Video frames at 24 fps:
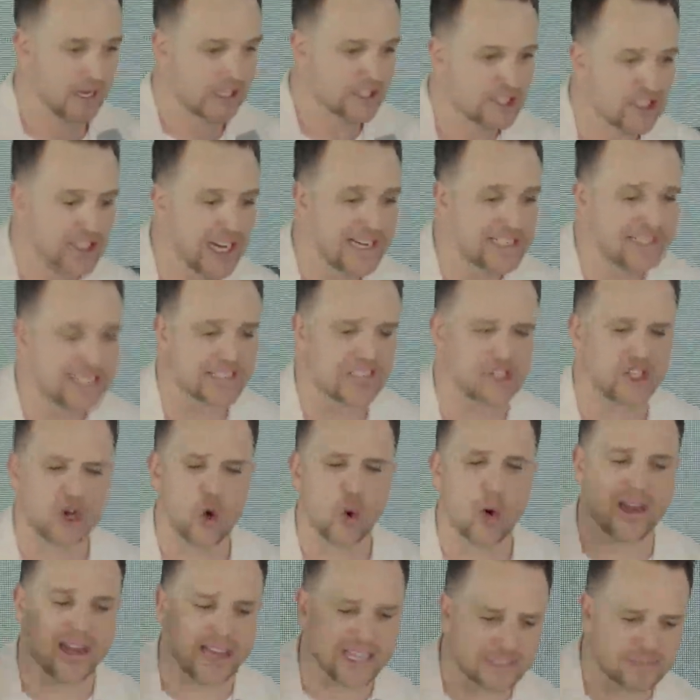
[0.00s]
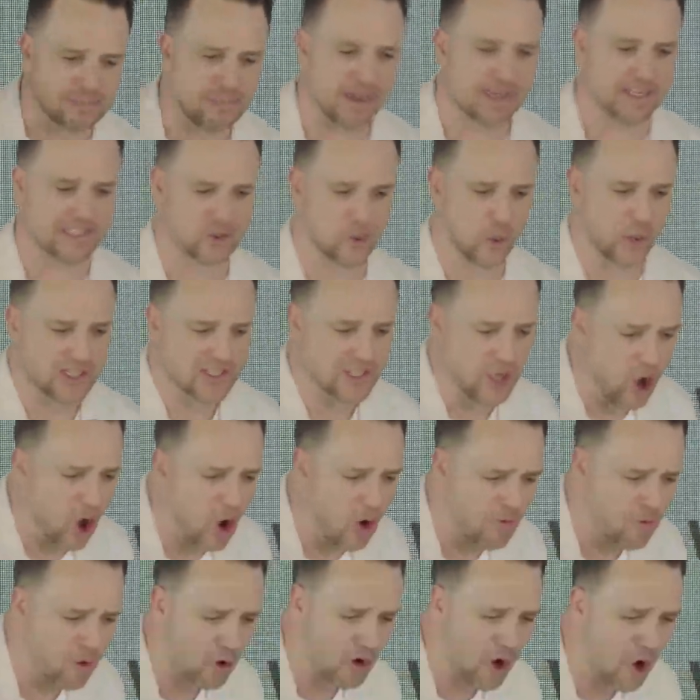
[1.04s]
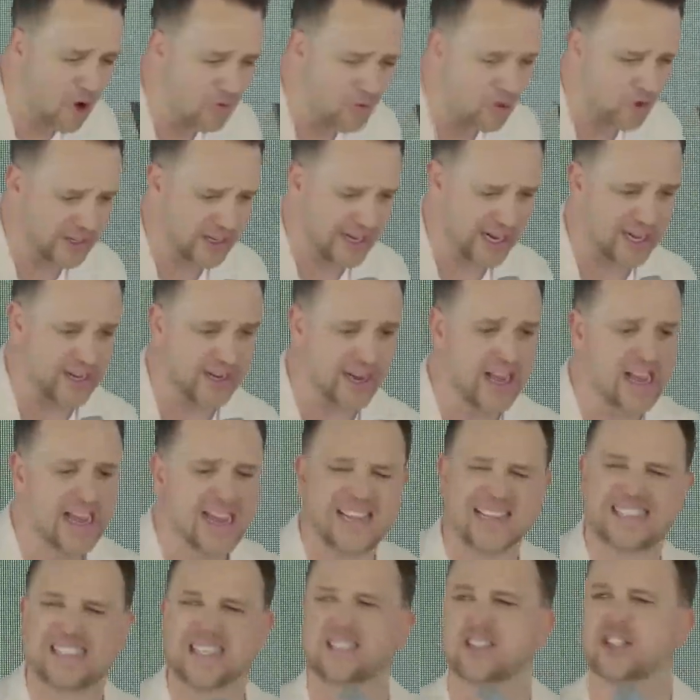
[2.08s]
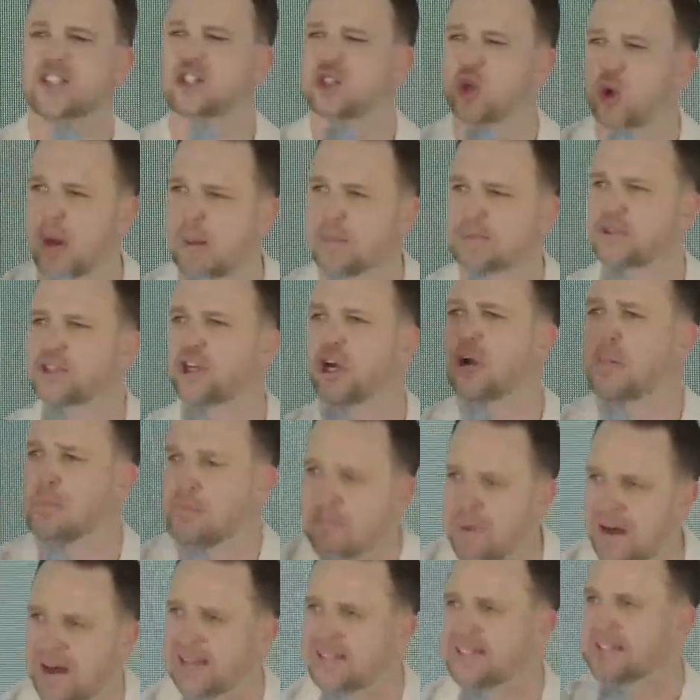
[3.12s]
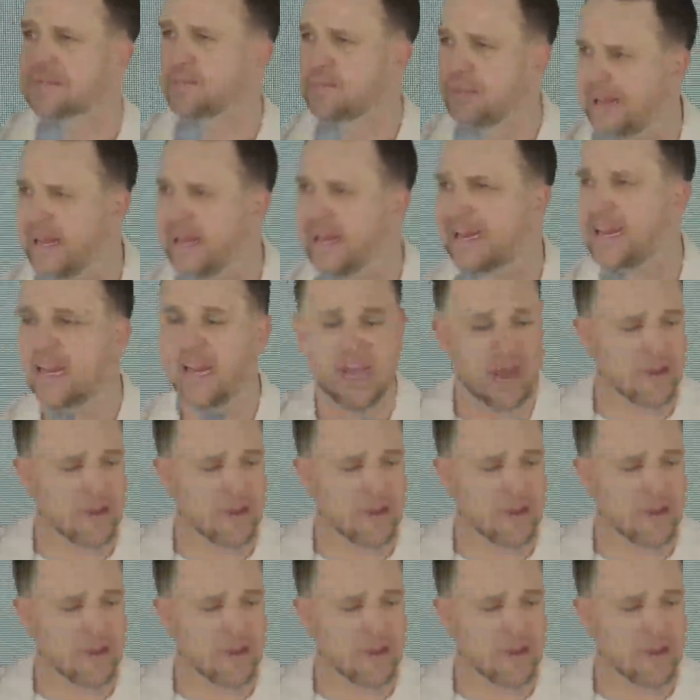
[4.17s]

Jesus knew what his must was over and over again. He says the scripture must be